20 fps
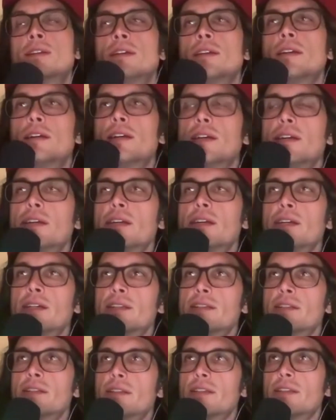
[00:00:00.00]

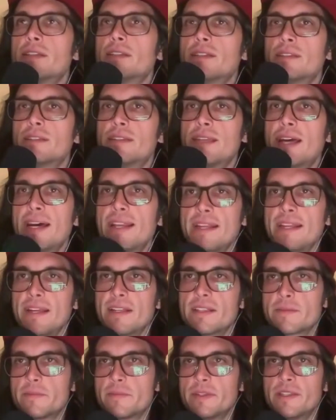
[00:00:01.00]
And
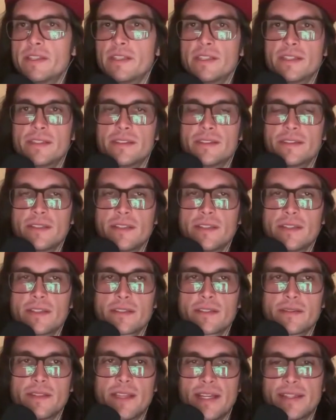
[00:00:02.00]
that's been
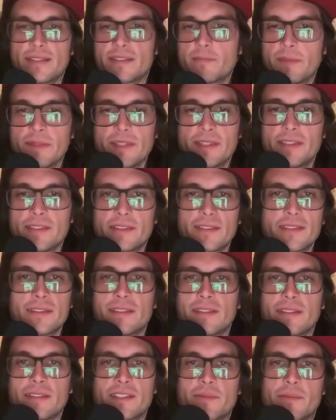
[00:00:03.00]

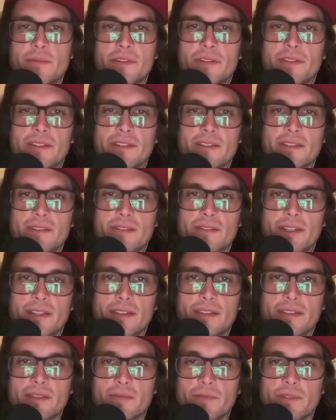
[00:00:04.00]
the experience. So
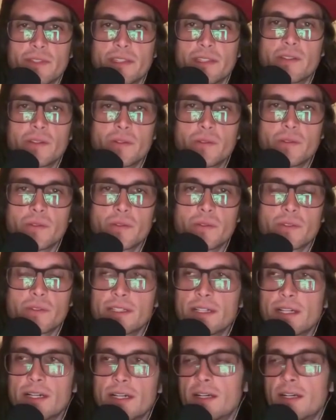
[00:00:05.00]
that's really cool.
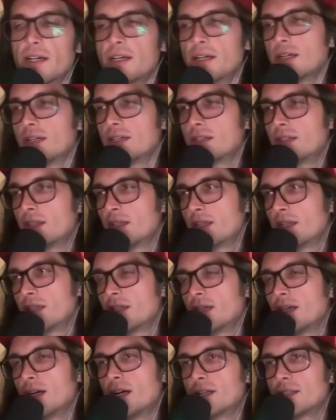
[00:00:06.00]
Like
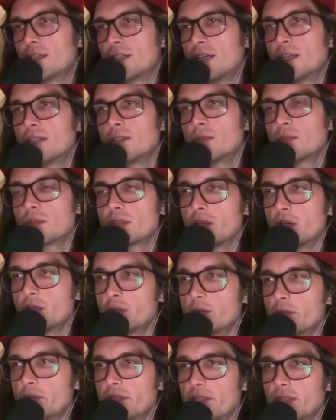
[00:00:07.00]
I kind of was
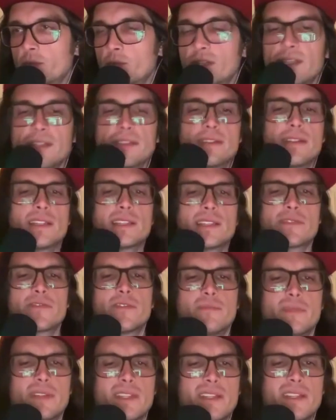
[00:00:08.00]
hoping what it does for
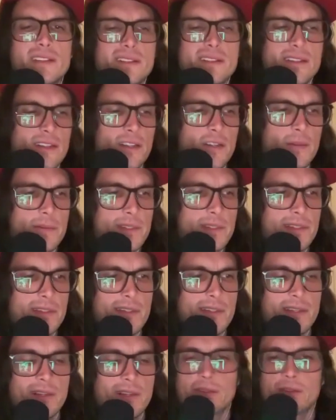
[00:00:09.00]
me is it helps
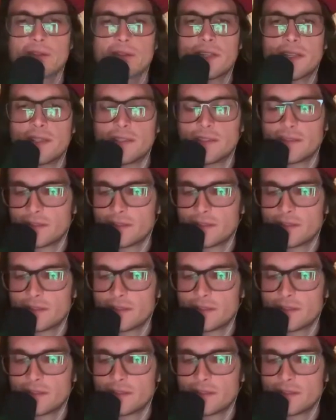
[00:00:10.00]
narrate